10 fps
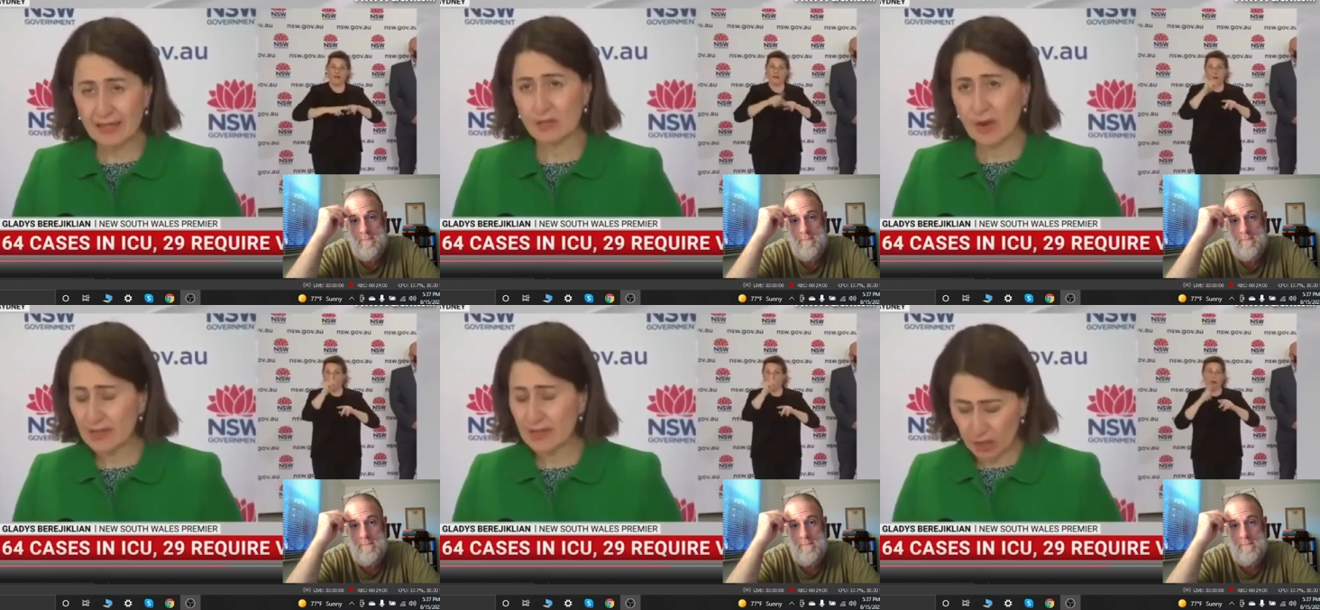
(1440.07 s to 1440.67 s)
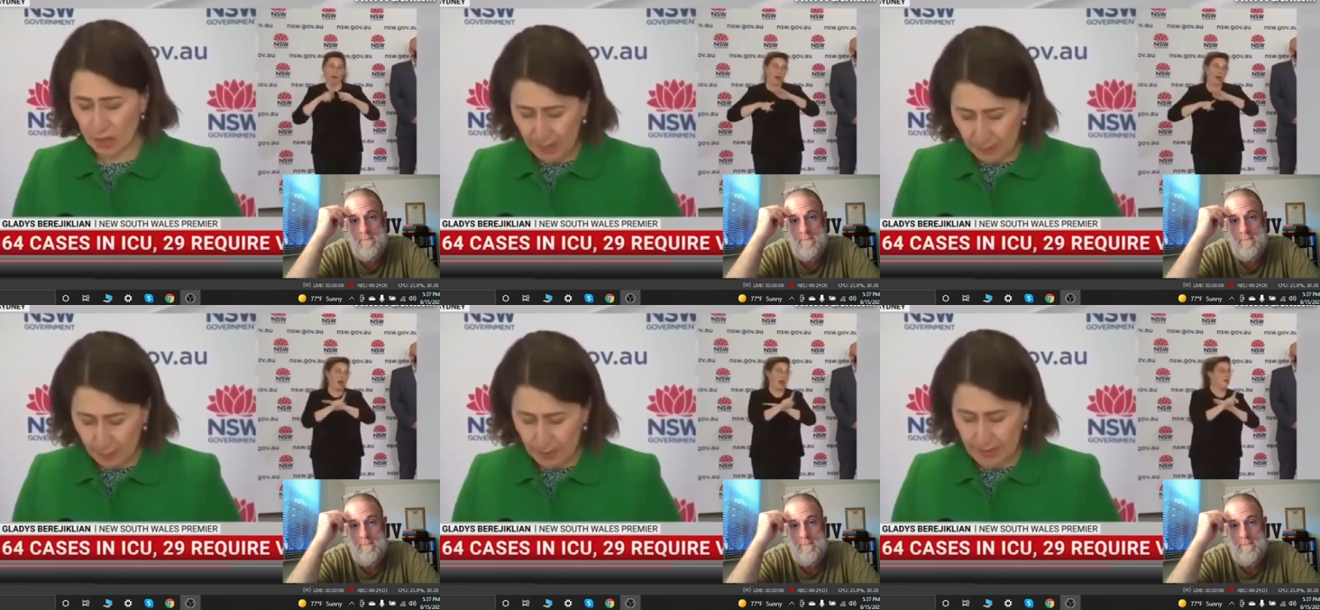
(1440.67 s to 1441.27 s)
Speaker 1: random
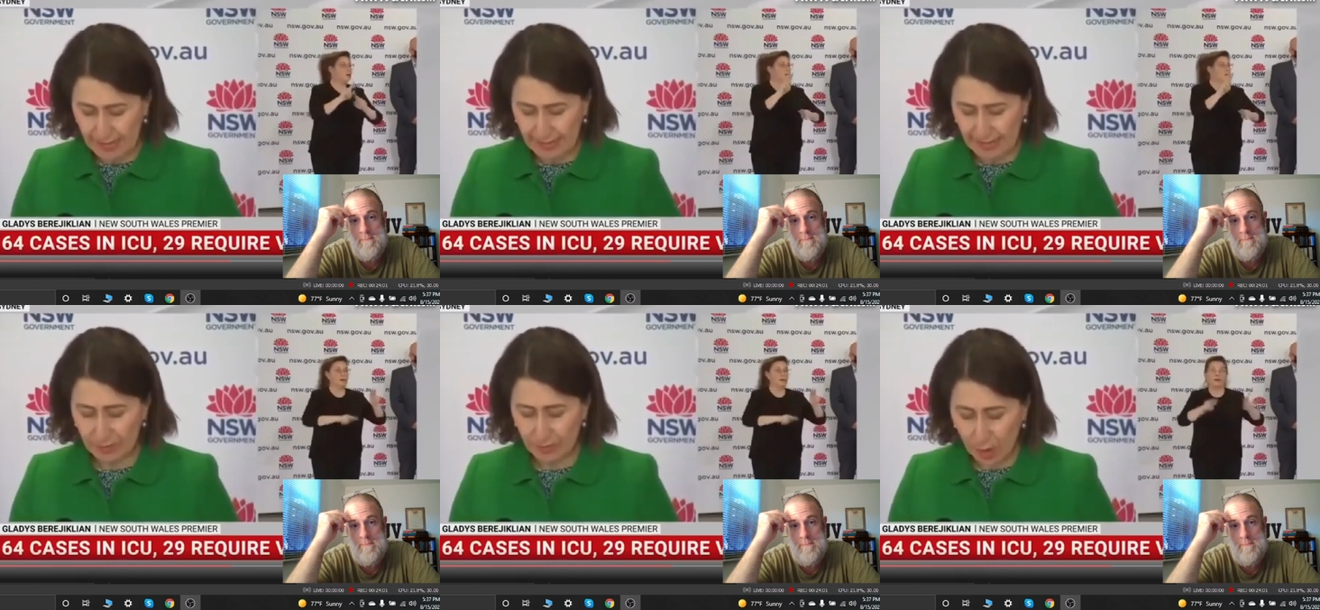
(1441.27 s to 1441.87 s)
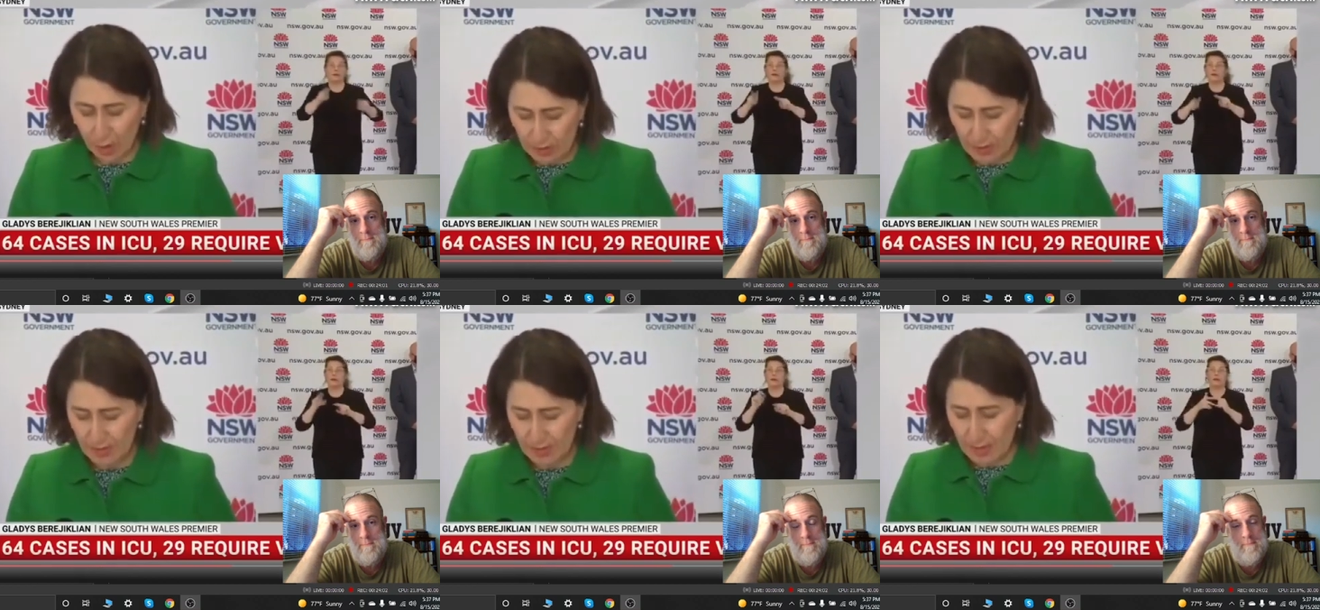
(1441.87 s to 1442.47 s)
checkpoints at key roads
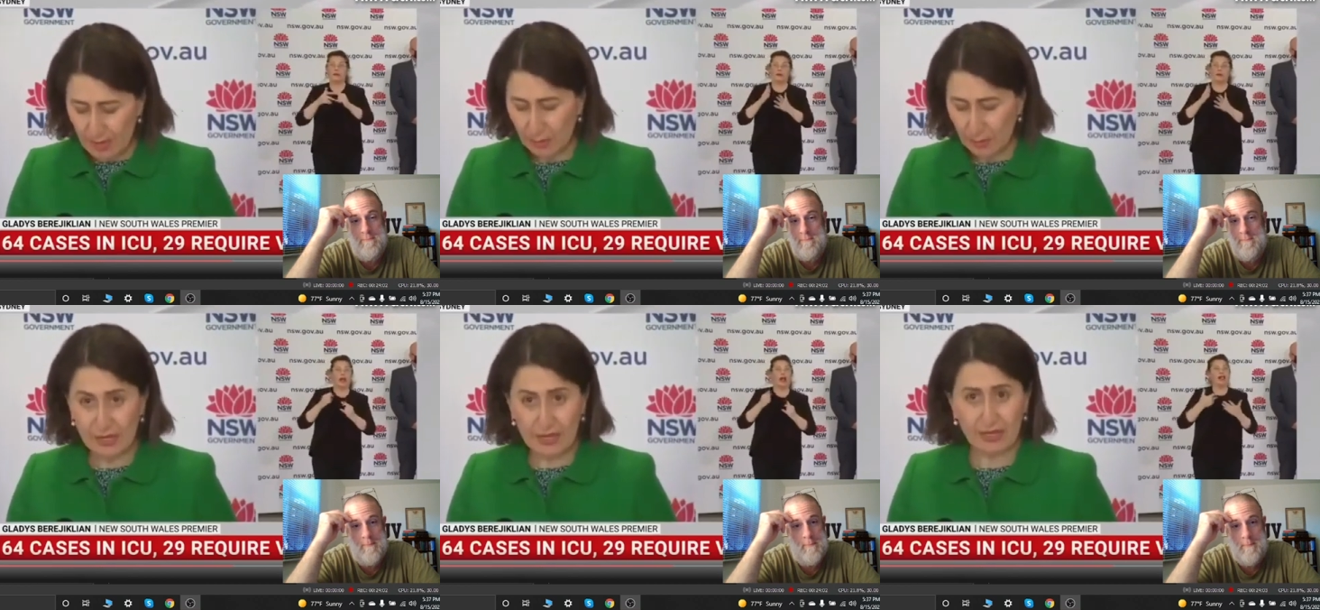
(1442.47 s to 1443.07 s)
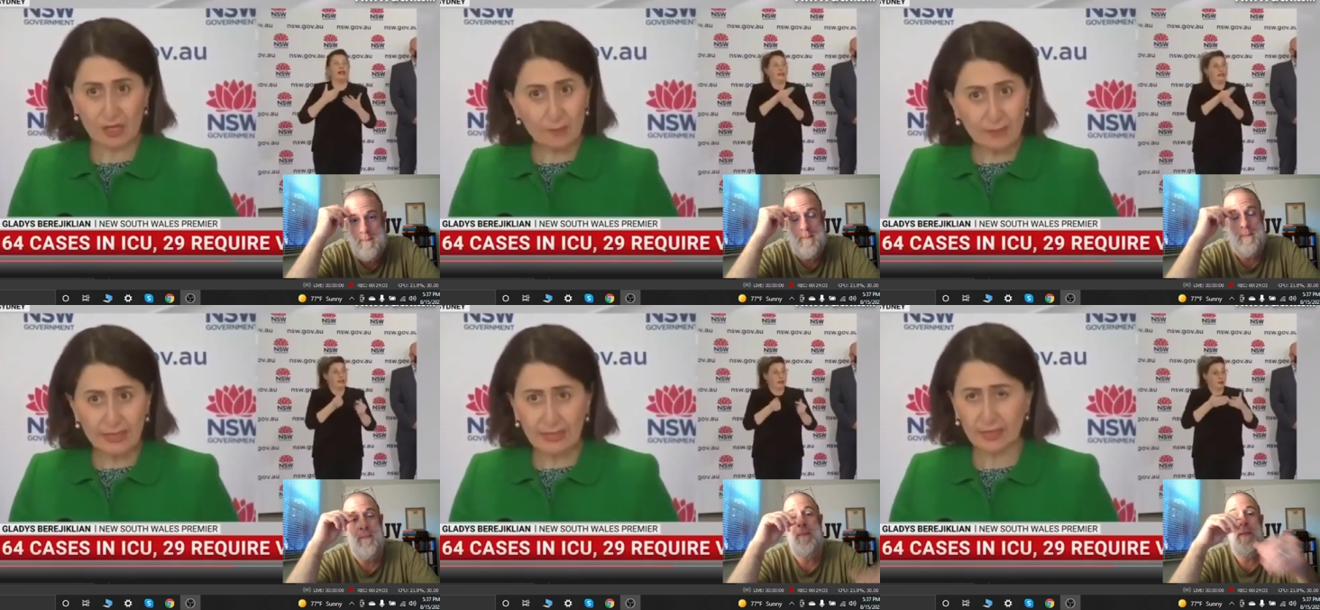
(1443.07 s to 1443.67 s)
with uh, accompanying
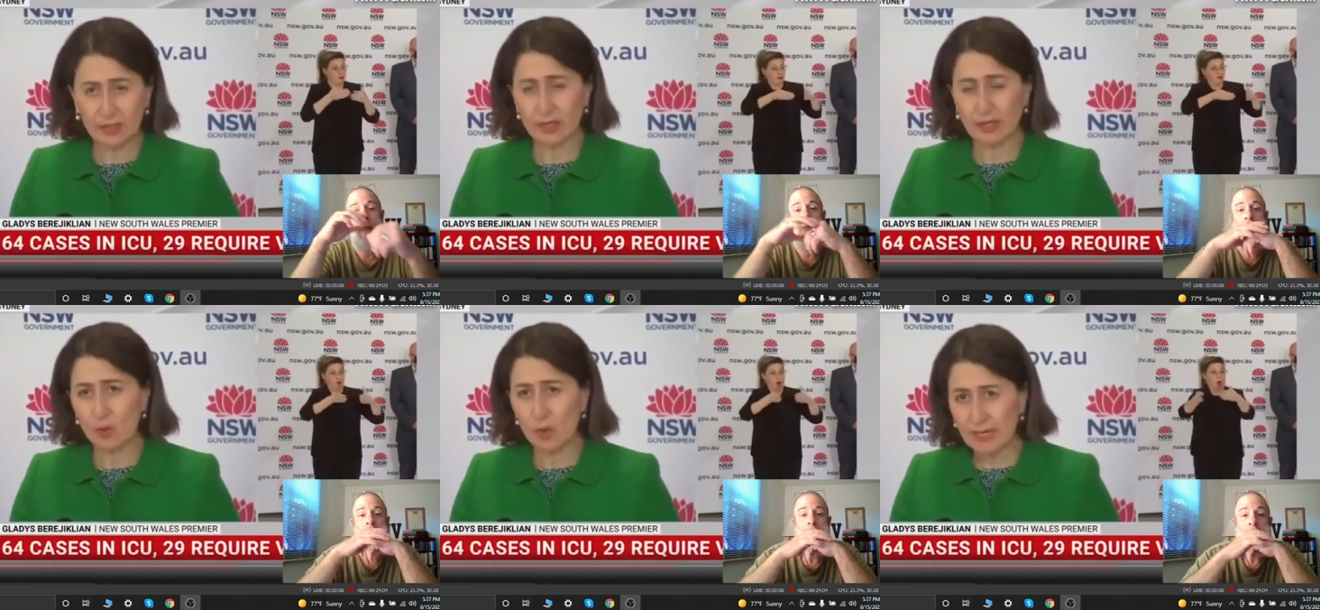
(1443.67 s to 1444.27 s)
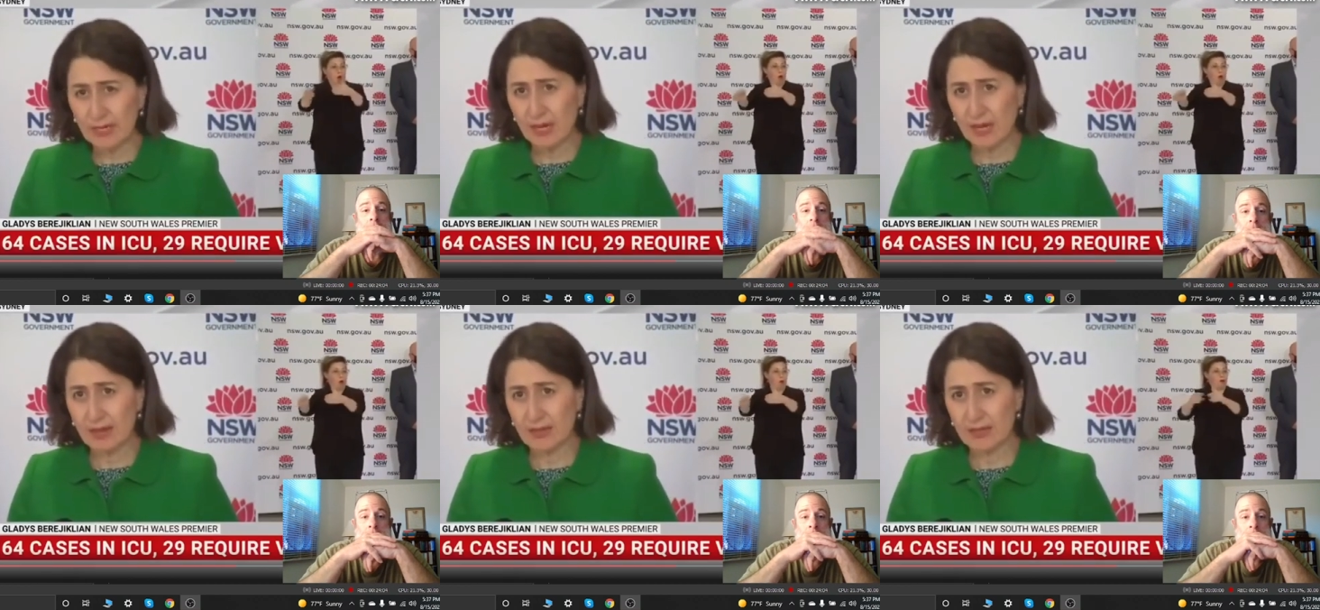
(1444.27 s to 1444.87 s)
electronic warning
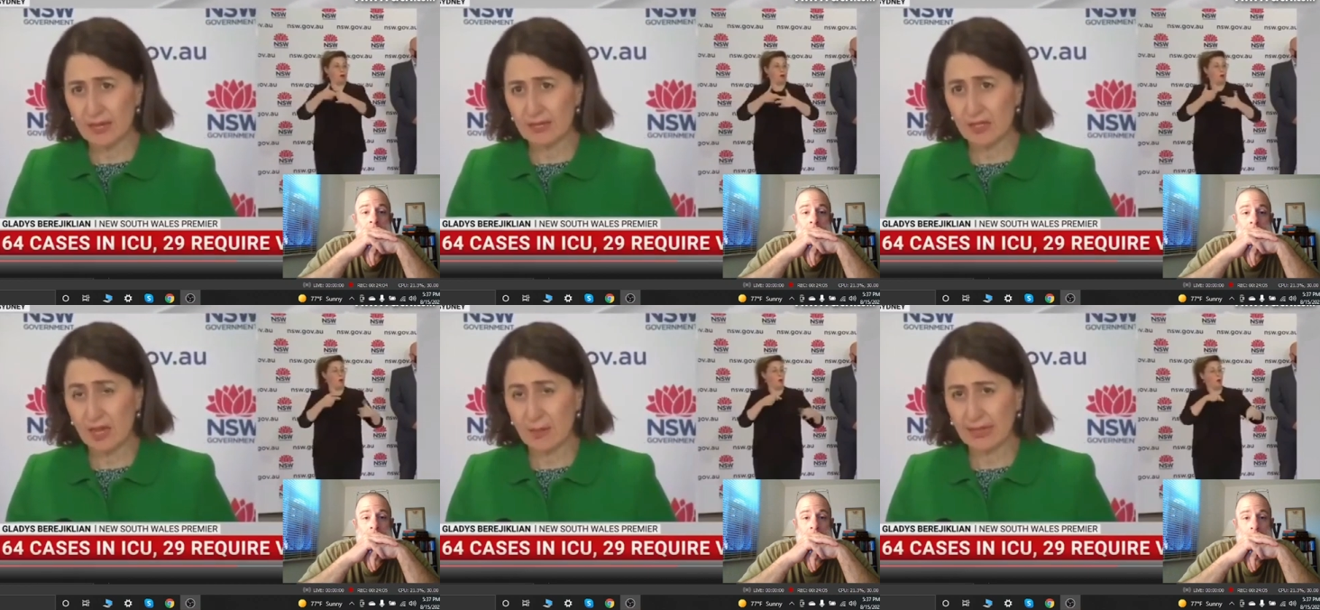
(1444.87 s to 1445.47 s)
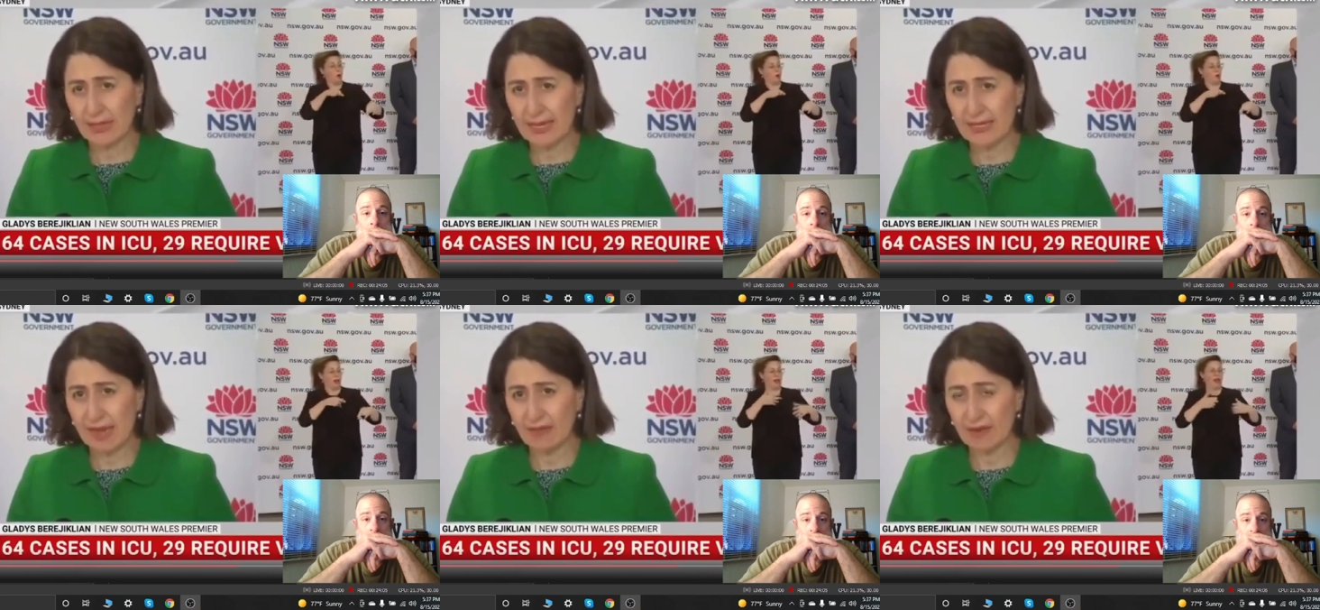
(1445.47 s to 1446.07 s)
signs uh, so that police have
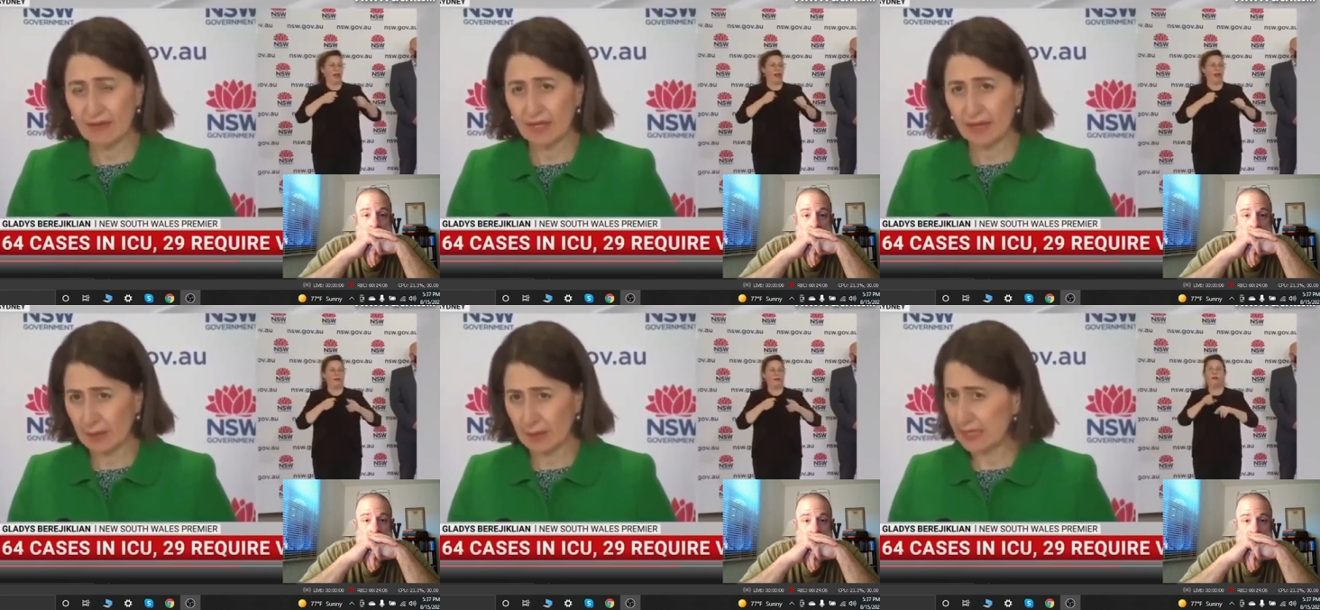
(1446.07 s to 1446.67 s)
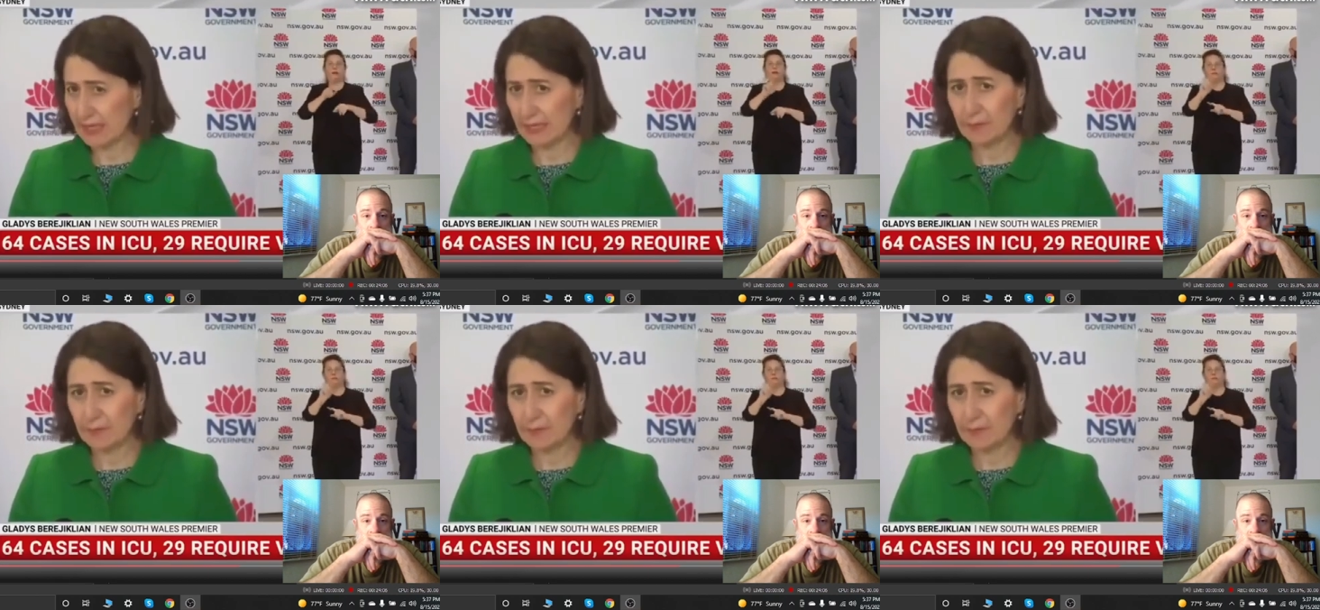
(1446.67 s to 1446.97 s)
every ability